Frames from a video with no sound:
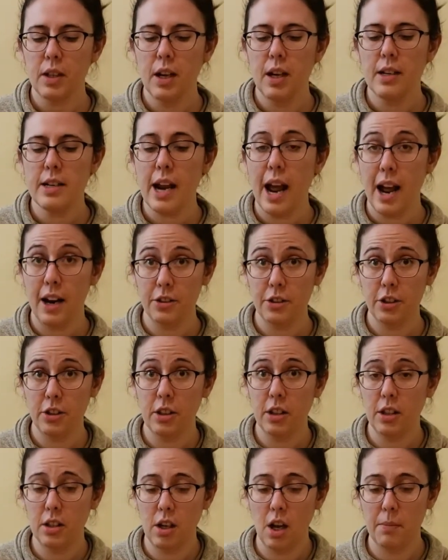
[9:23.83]
attach it to
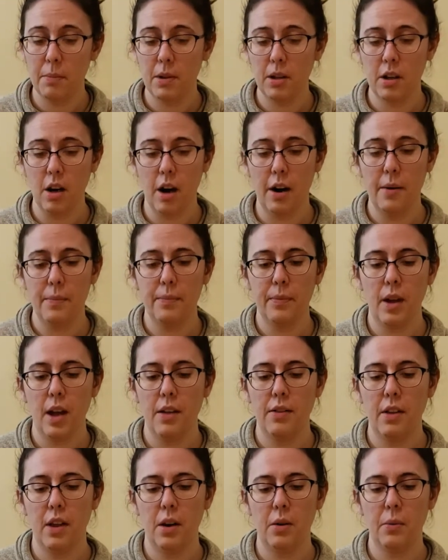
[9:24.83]
the top of the car,
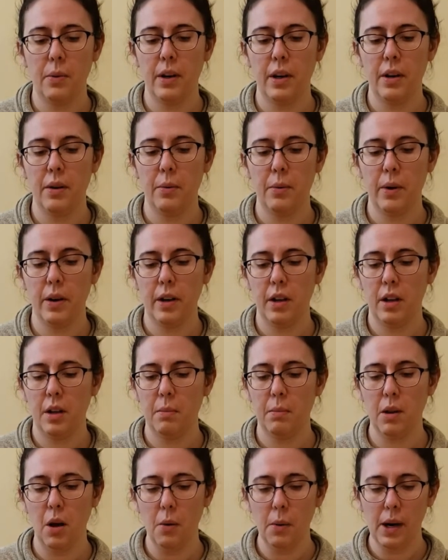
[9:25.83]
and then we will
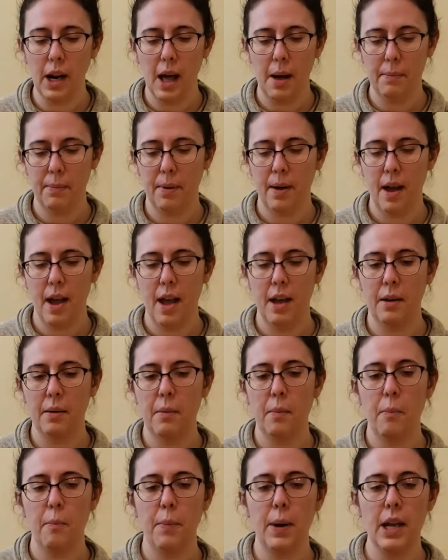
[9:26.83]
blow it up and
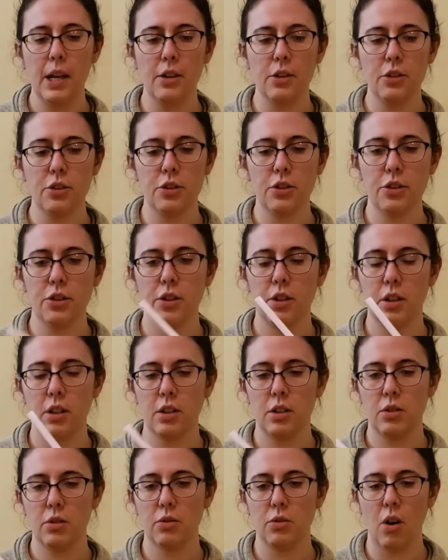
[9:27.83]
pinch the
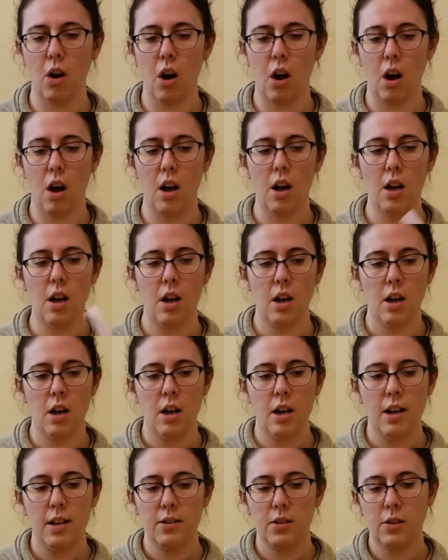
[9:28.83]
straw
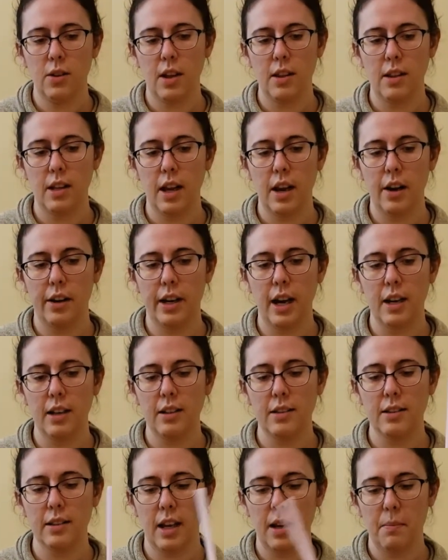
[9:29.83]
so that the air can't
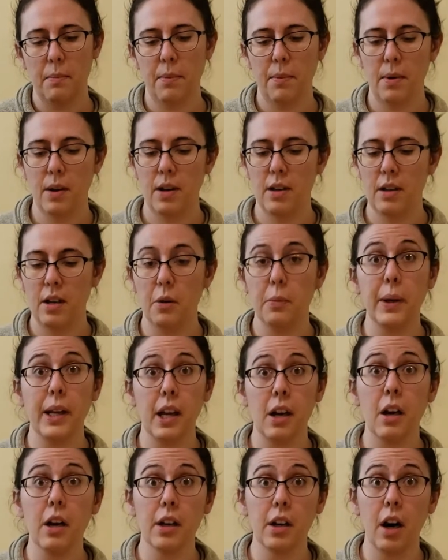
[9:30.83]
escape until we get
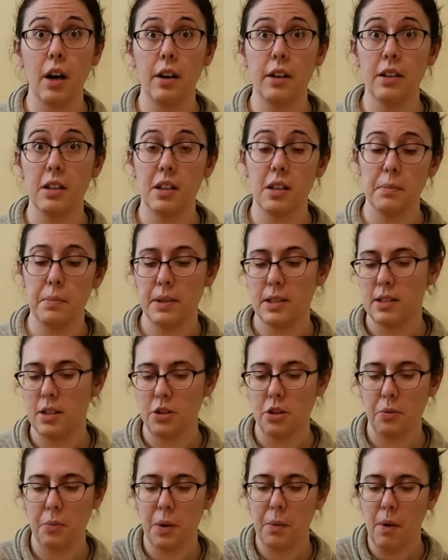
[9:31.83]
our car into the
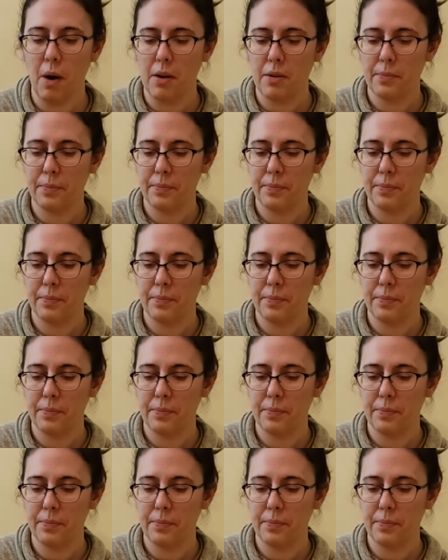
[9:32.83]
position we want.